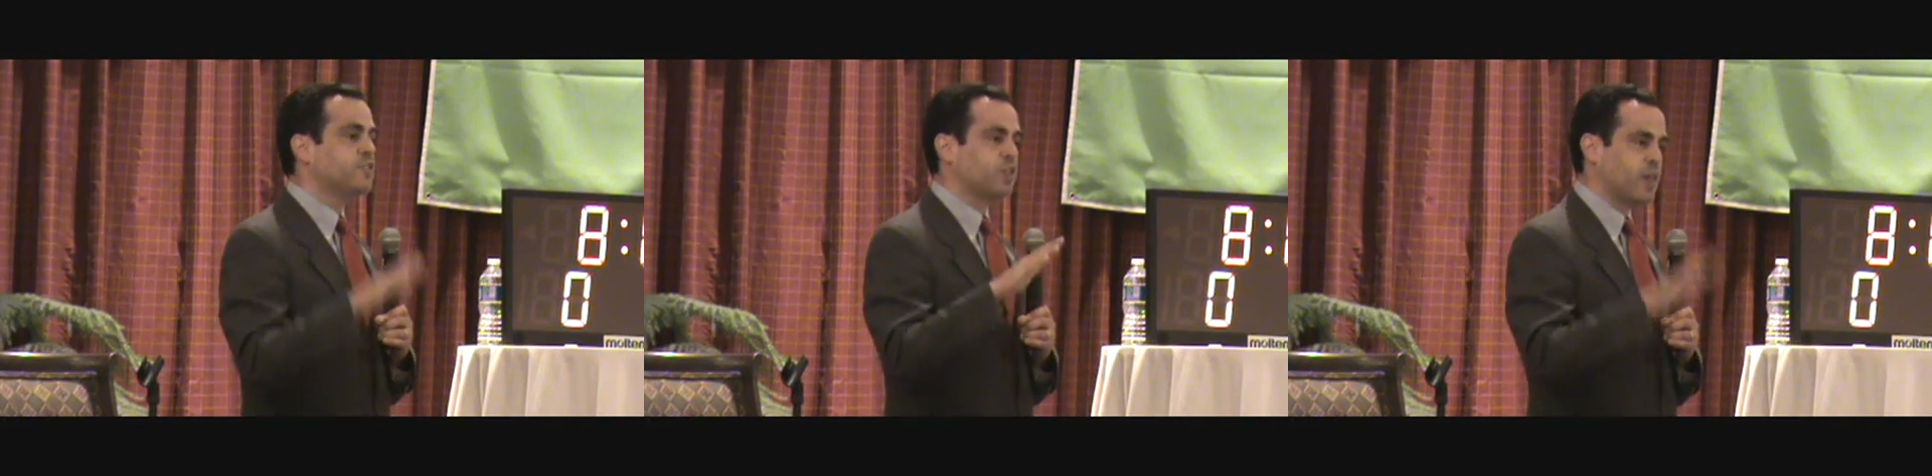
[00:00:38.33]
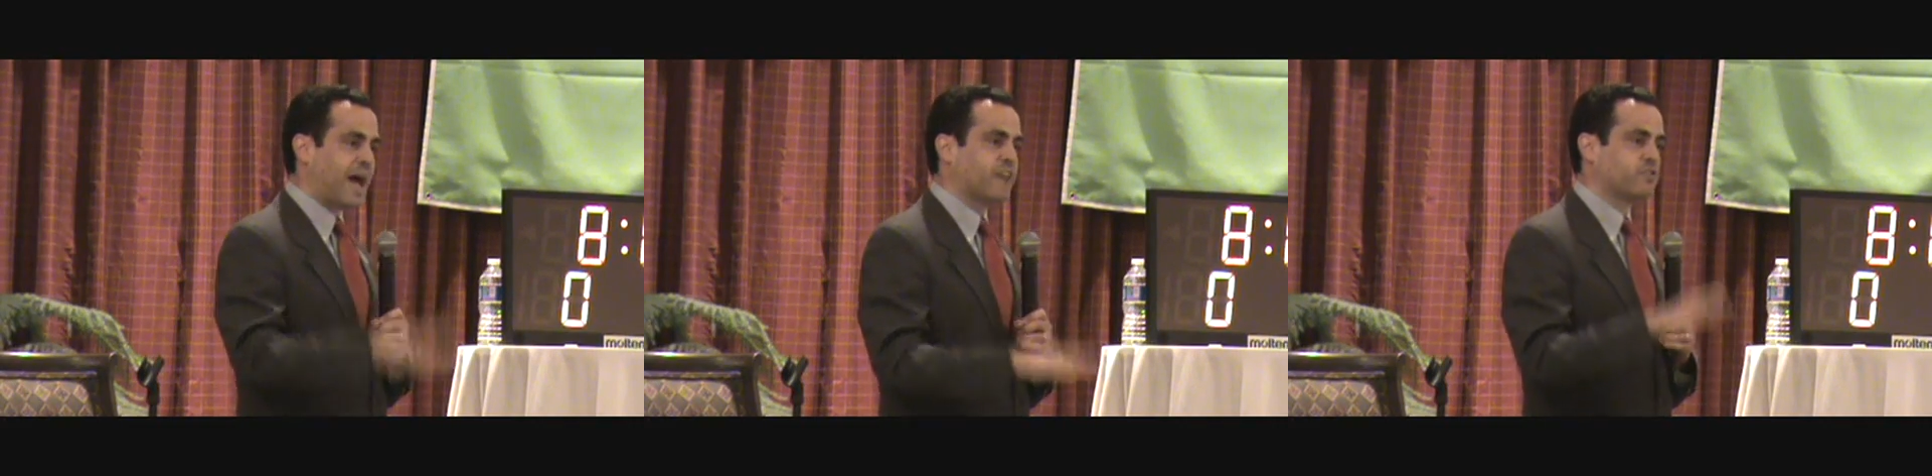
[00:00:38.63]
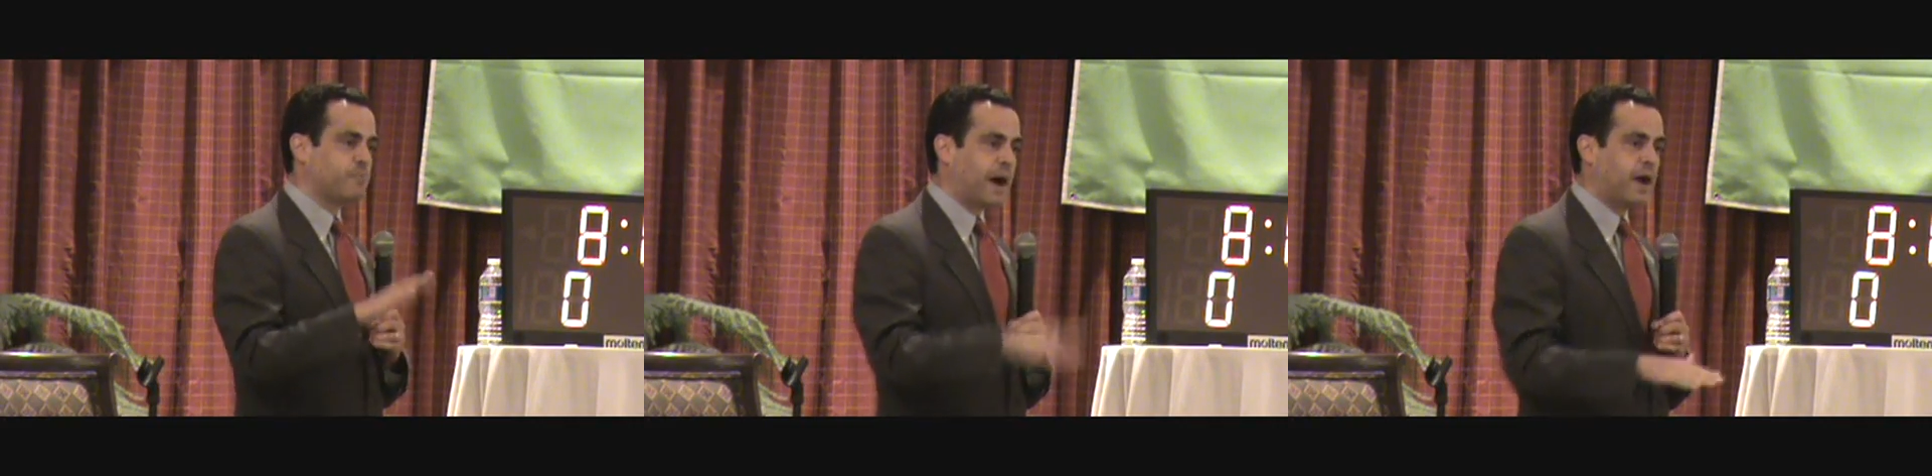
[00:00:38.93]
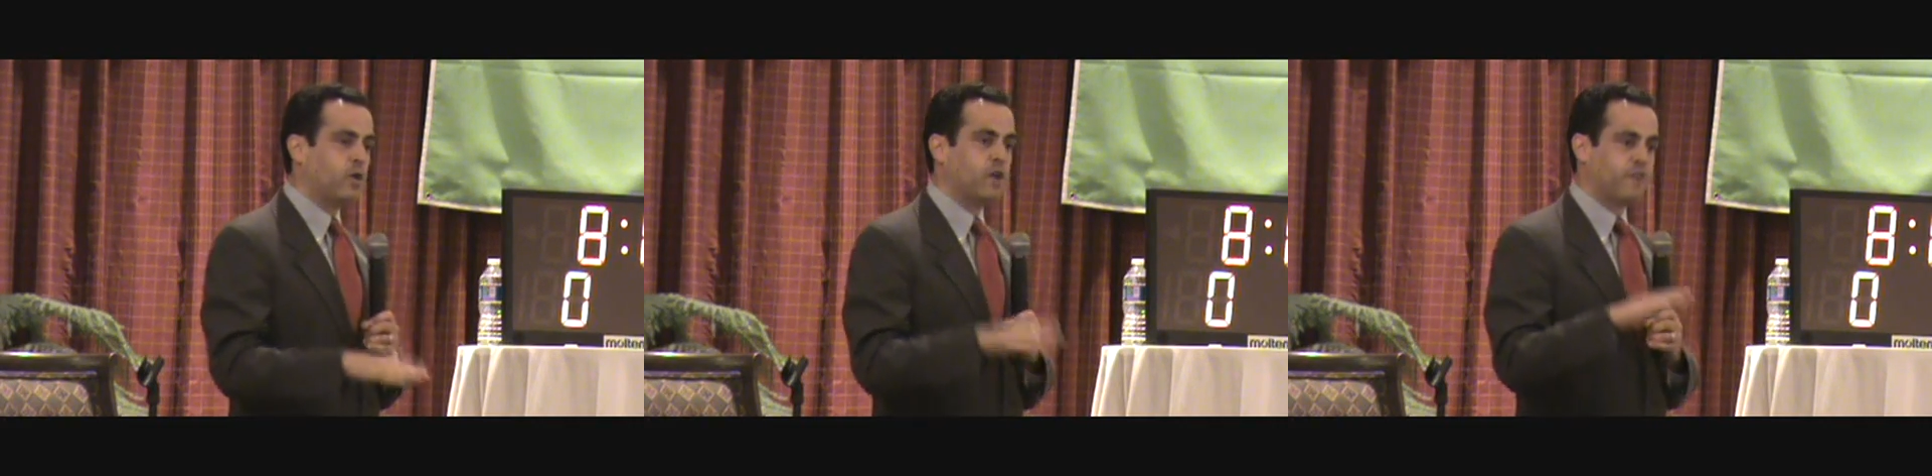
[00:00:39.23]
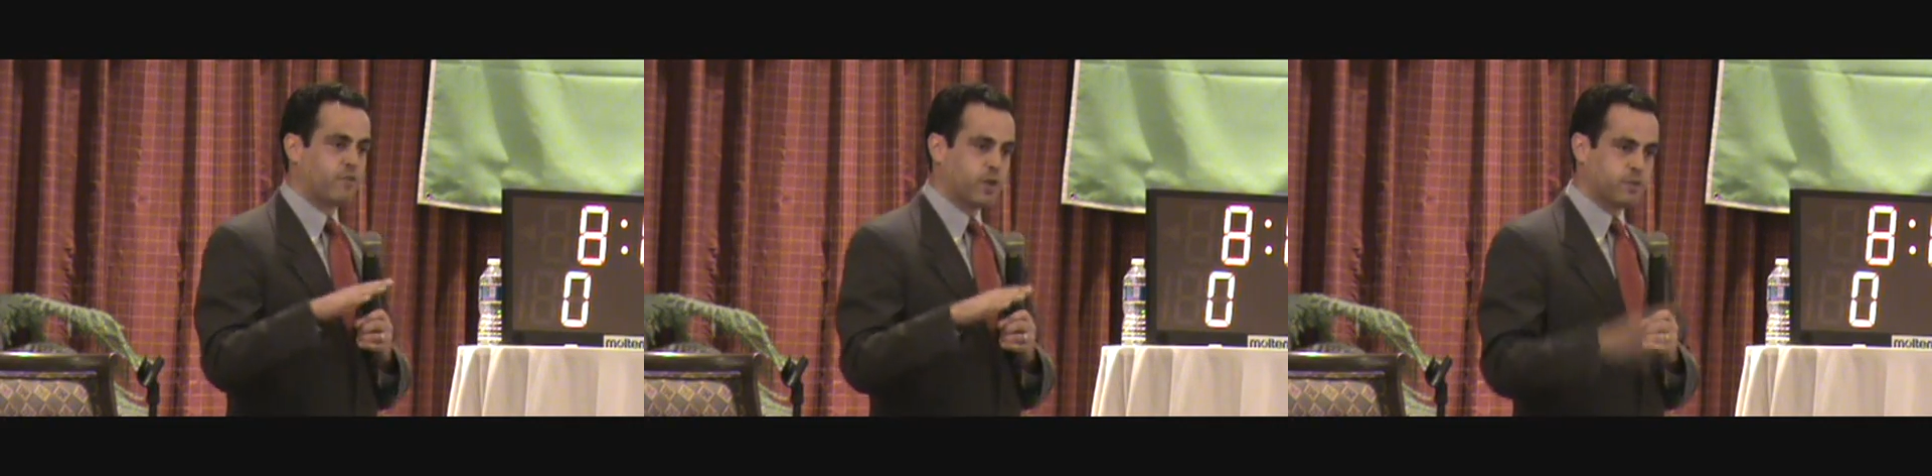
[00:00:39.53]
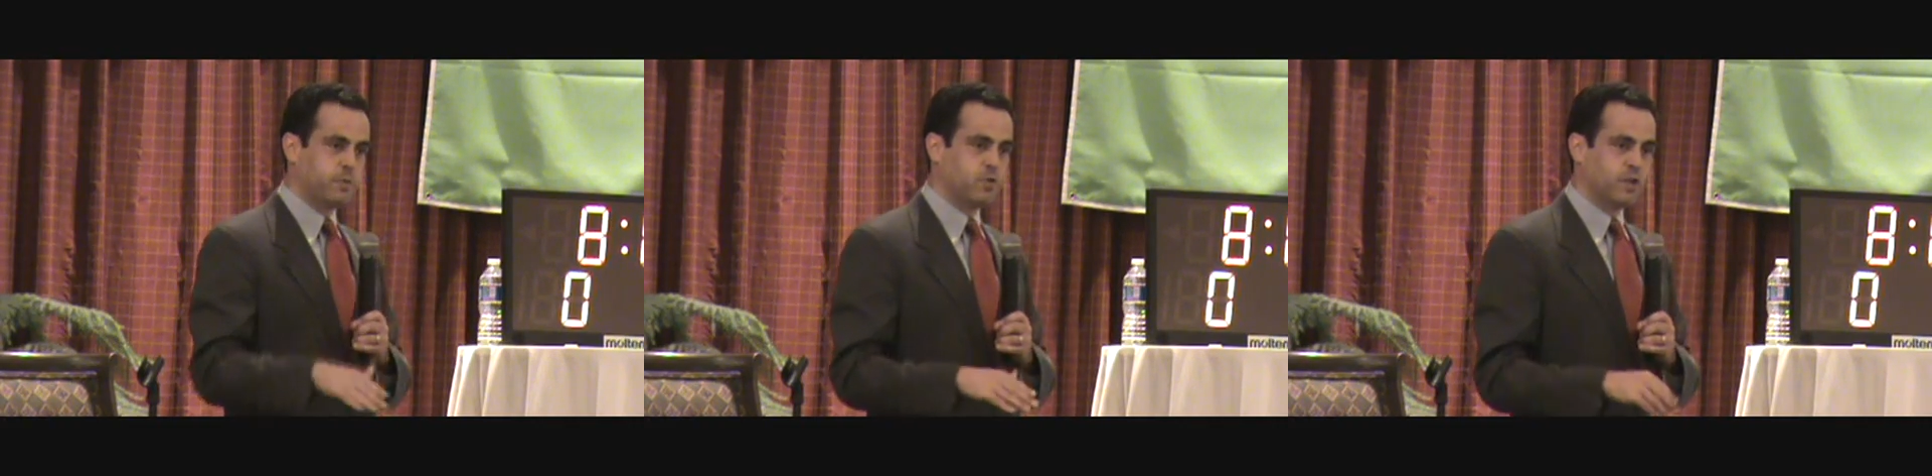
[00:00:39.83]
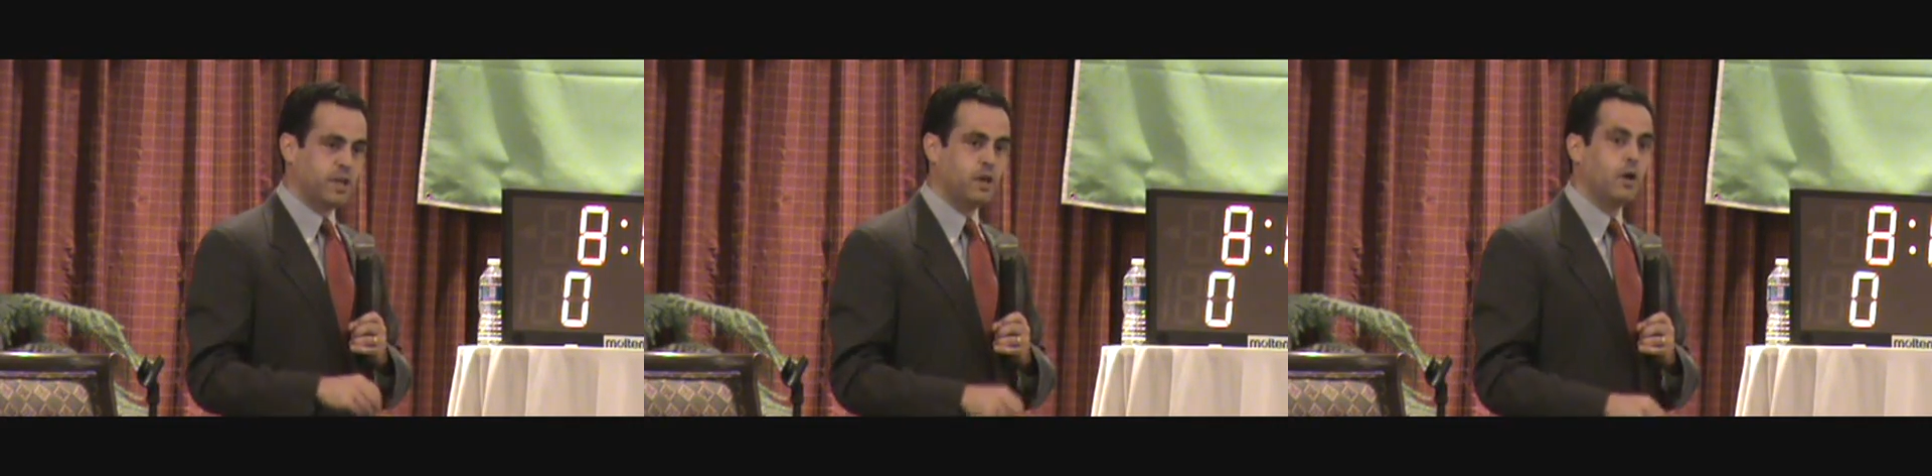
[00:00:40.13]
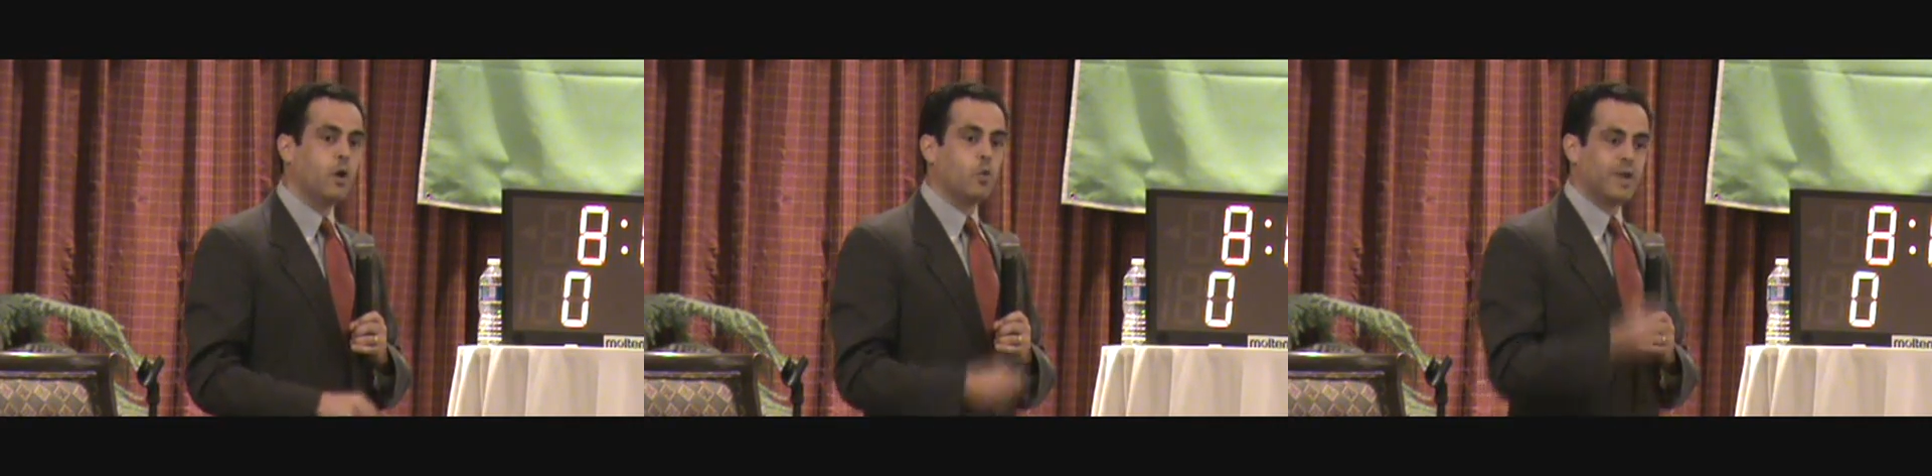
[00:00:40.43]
to the last mile of every community.